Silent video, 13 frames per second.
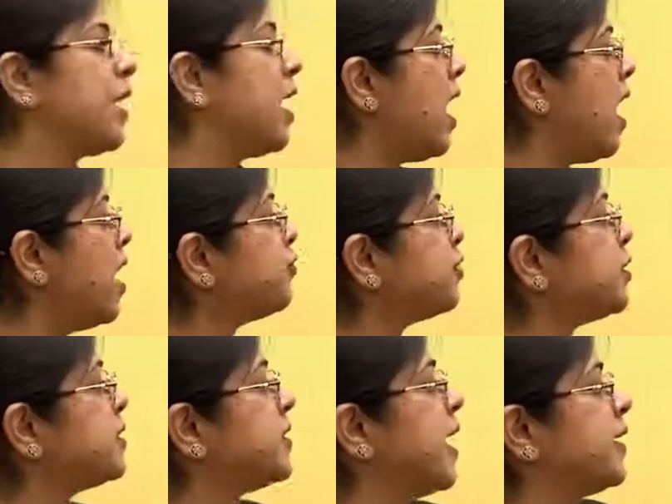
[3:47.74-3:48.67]

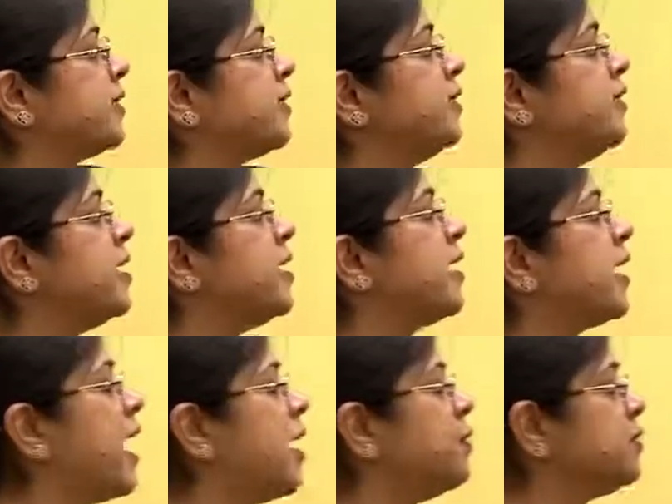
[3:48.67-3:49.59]
After Saturn
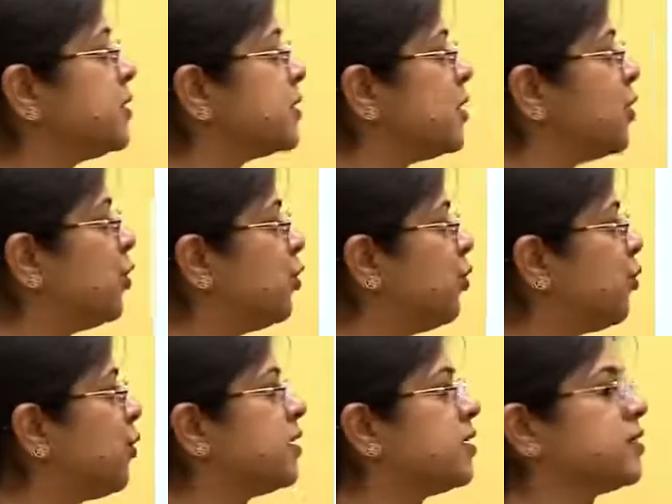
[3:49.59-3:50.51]
comes
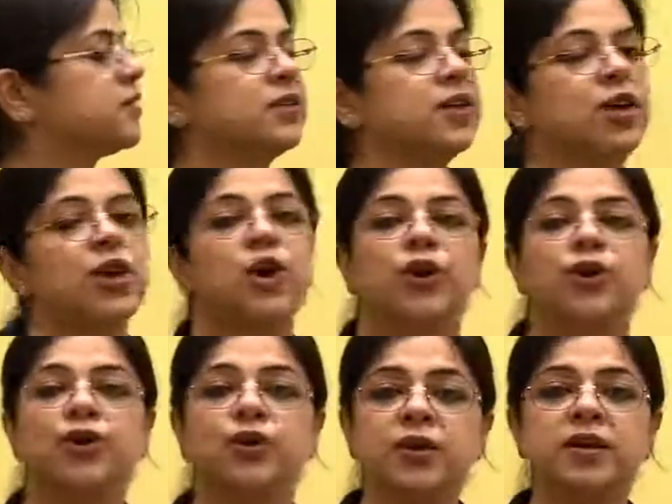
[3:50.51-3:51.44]
Uranus.
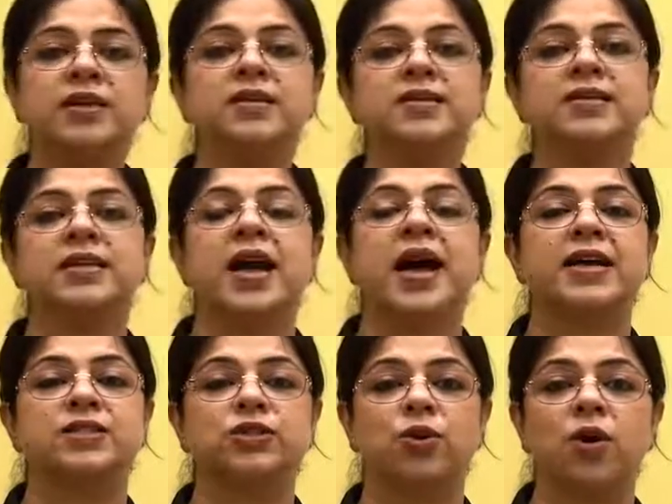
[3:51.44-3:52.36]
Uranus
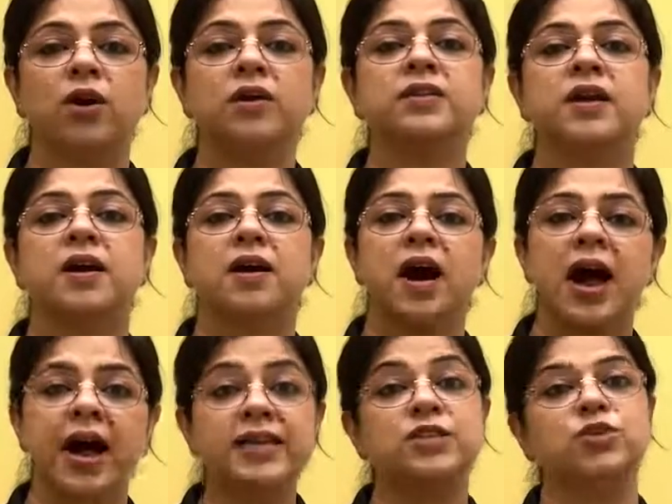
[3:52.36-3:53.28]
has got
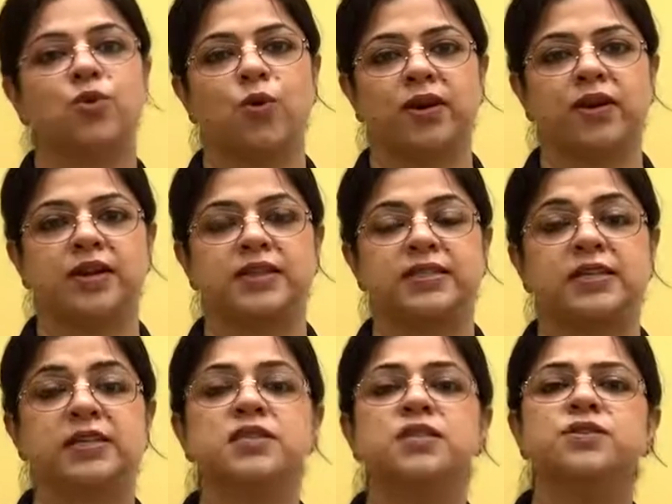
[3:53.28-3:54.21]
ice on it.
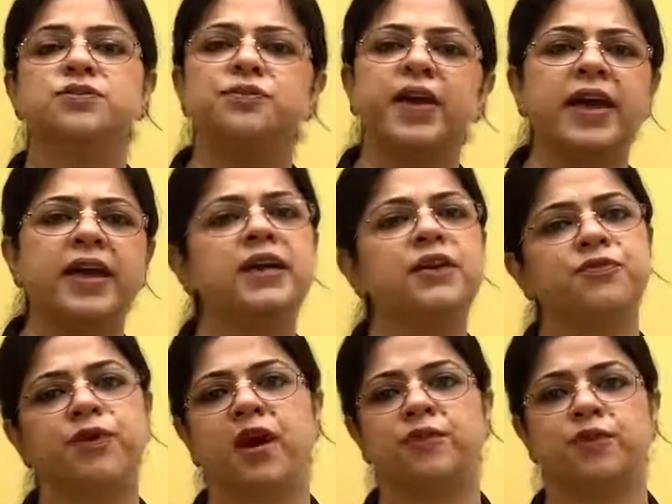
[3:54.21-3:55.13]
It is very
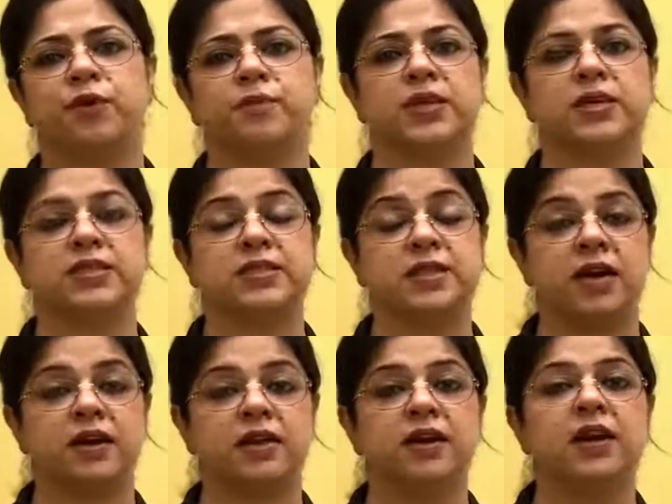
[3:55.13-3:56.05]
far from the
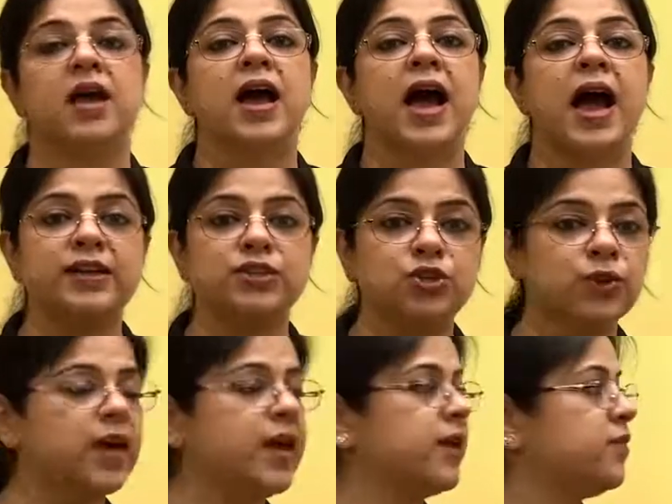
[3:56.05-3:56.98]
sun. And
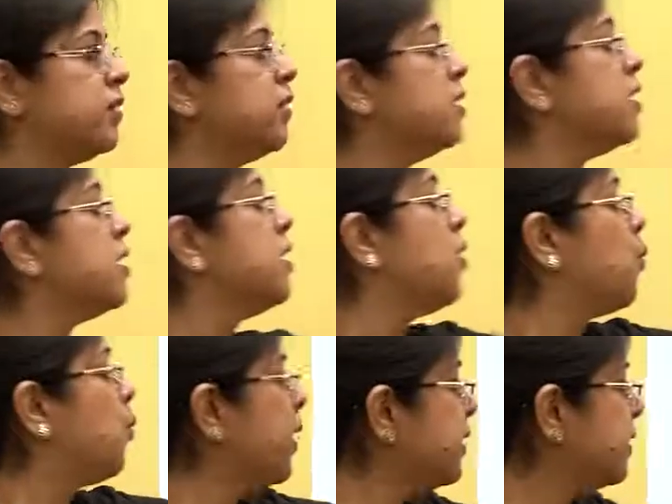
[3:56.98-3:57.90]
together
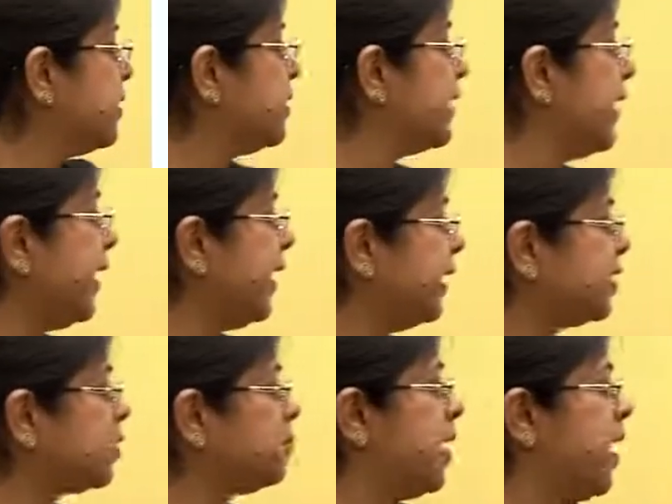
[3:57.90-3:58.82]
with the
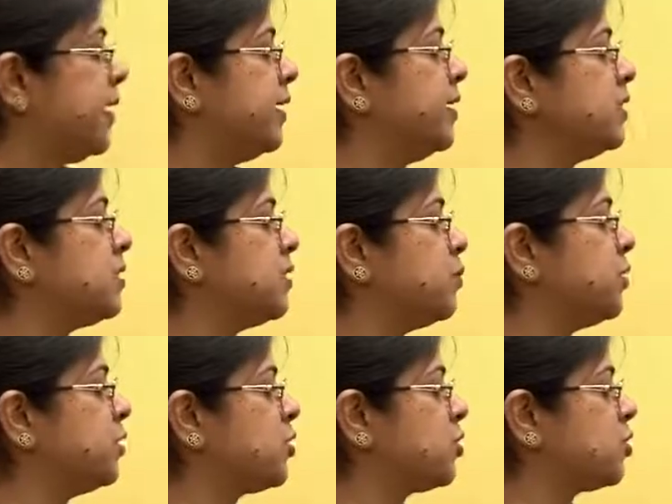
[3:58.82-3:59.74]
8th planet,
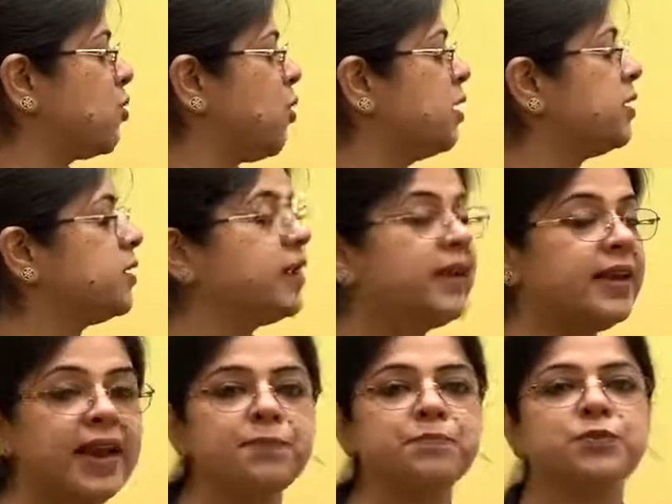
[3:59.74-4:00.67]
which is called
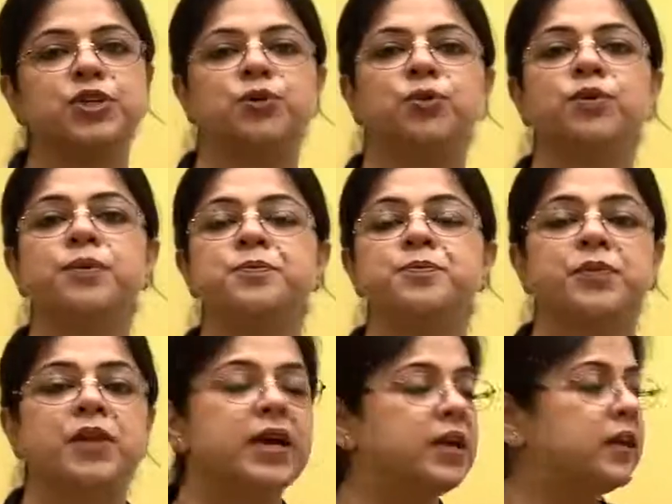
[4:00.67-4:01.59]
Neptune,
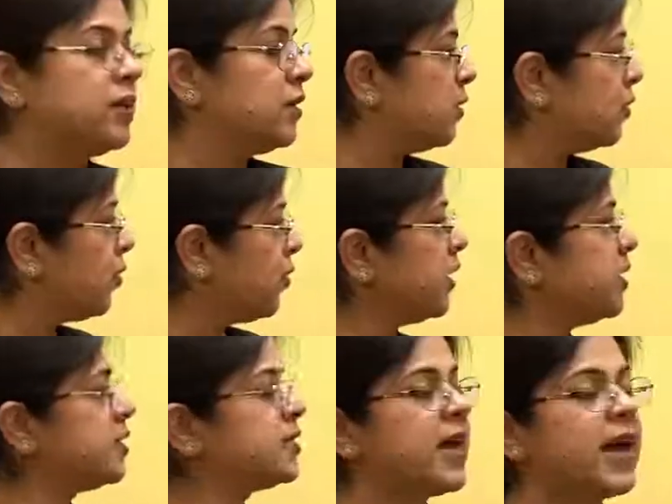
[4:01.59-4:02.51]

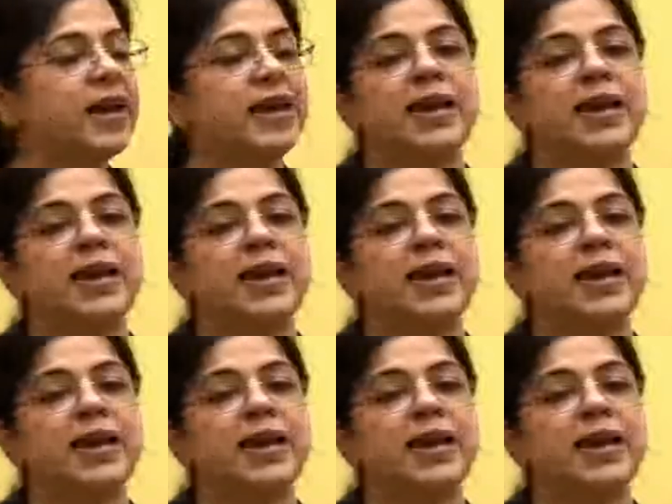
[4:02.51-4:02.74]
Uranus and